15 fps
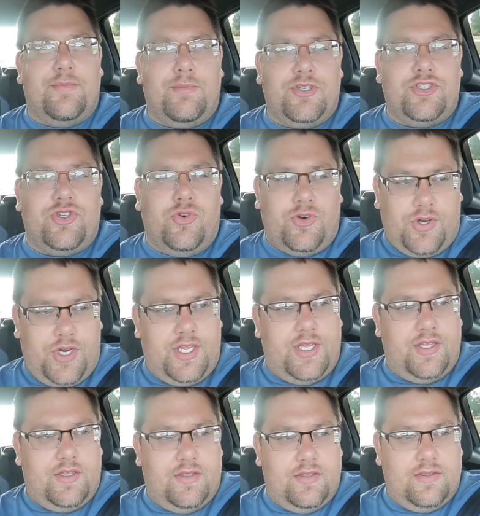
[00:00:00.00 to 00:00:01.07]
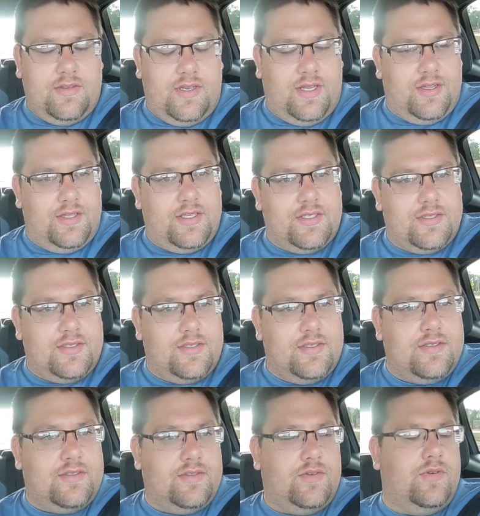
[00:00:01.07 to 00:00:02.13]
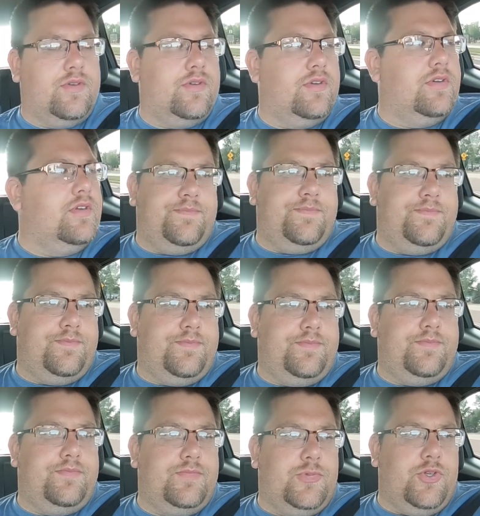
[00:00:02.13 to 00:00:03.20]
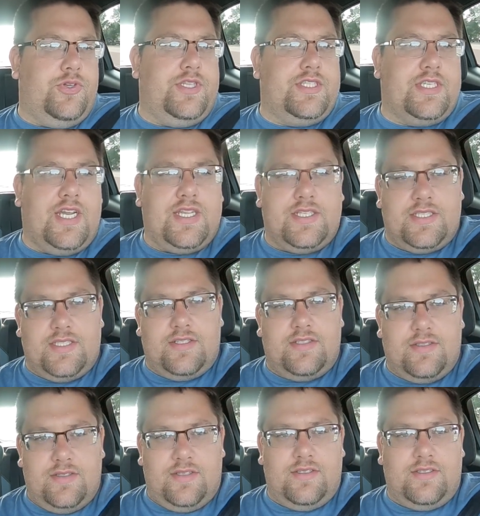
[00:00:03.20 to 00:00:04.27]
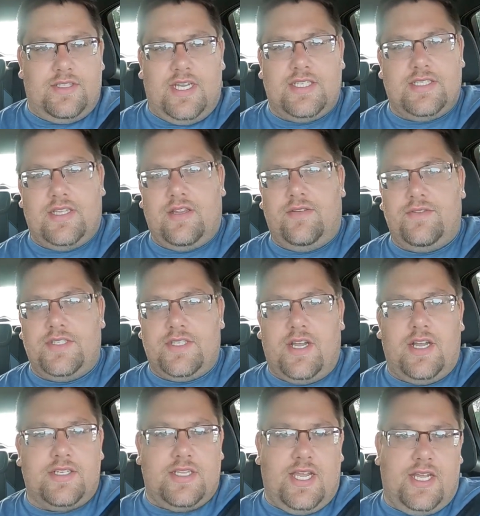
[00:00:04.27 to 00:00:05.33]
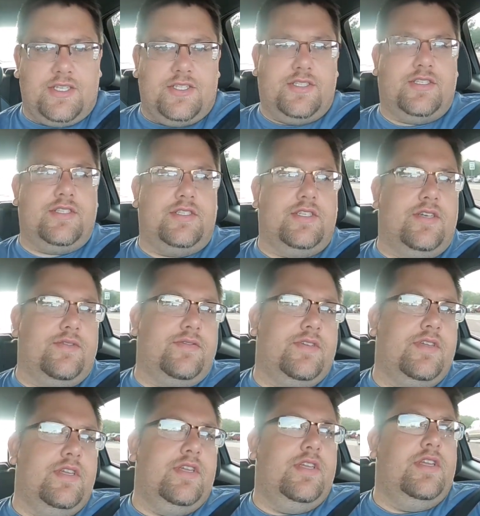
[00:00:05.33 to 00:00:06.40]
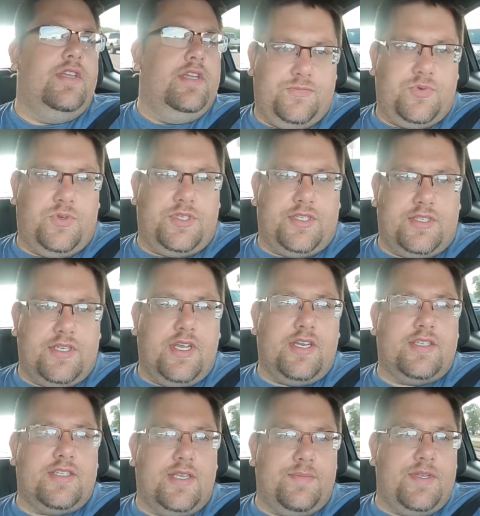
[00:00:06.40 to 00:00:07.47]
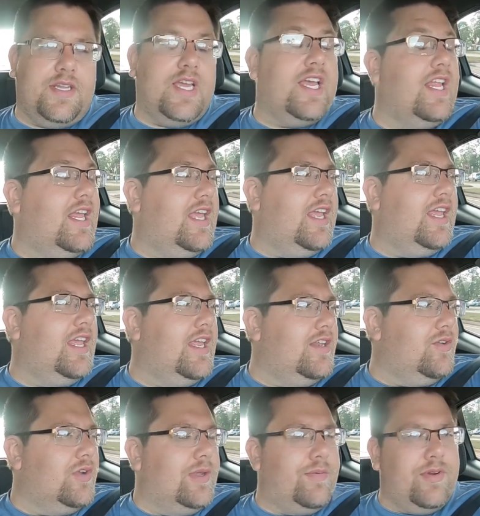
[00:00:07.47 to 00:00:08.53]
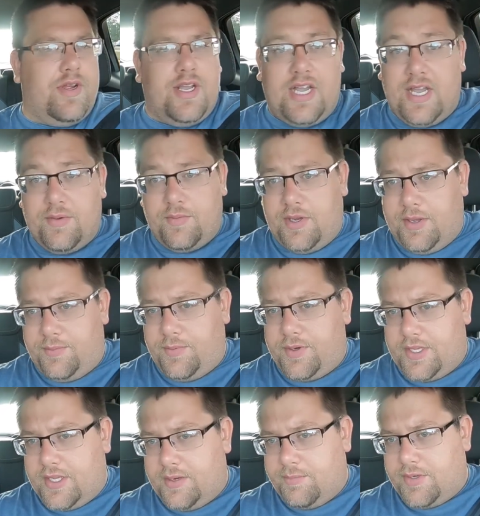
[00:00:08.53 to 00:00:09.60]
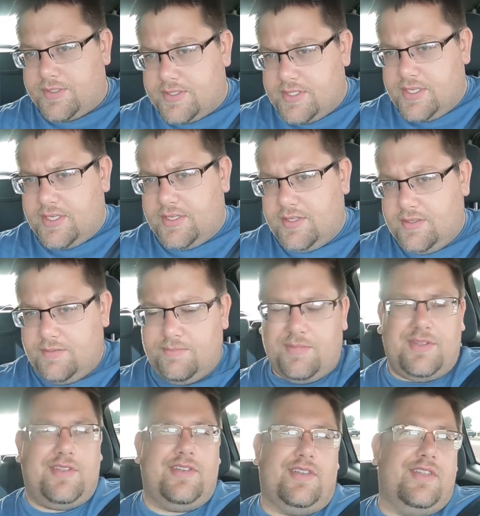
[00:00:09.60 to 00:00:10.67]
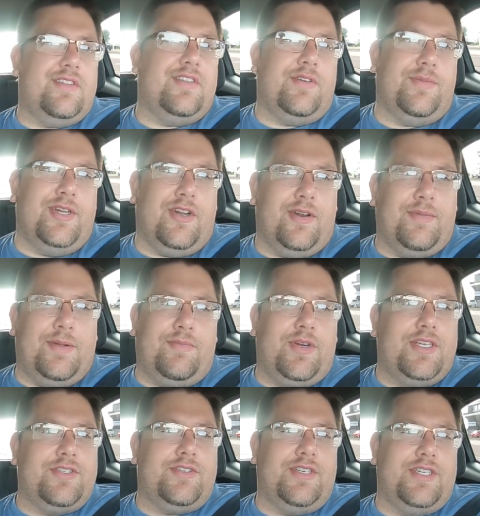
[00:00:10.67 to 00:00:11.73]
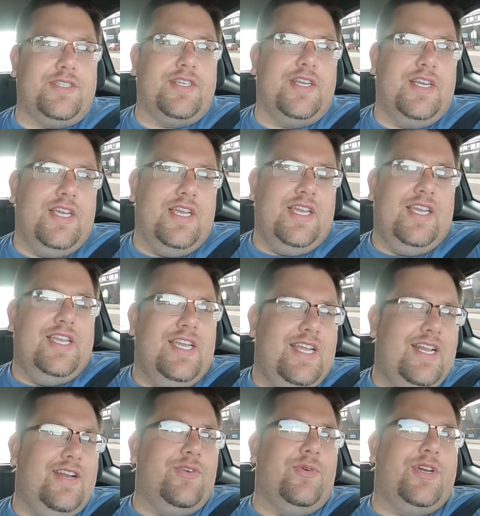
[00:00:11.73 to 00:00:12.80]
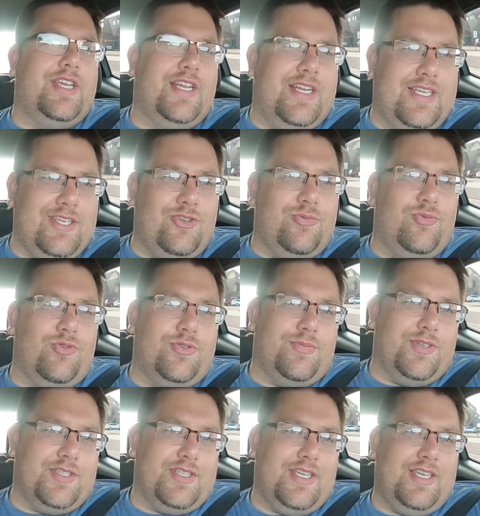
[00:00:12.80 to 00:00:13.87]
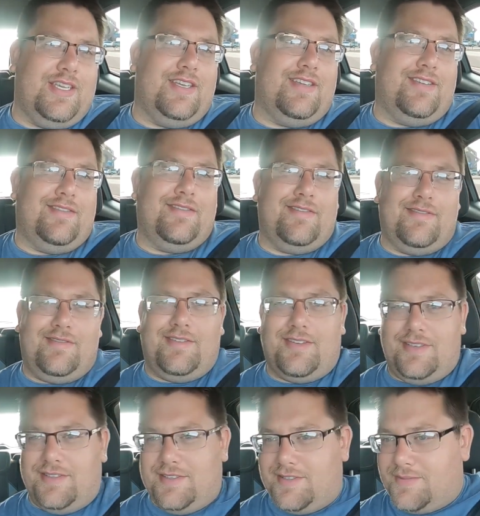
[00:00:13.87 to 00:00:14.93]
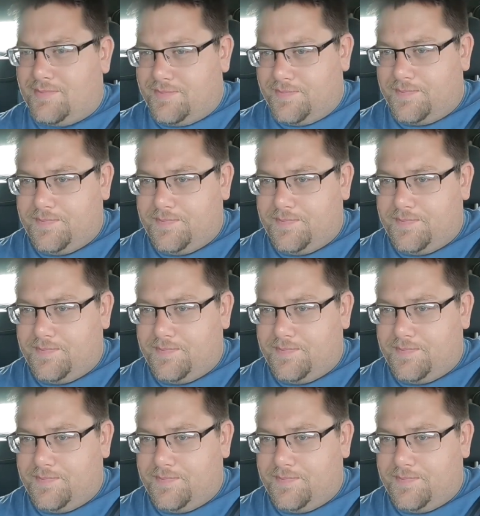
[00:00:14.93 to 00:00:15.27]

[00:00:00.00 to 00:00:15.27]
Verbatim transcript: majority on this. So, you know, these guys that love these hot hatches and stuff, which sucks. I mean, and don't get me wrong, I would get a Mustang, but they're a little bit out of my price range, and I don't want to get an EcoBoost Mustang because,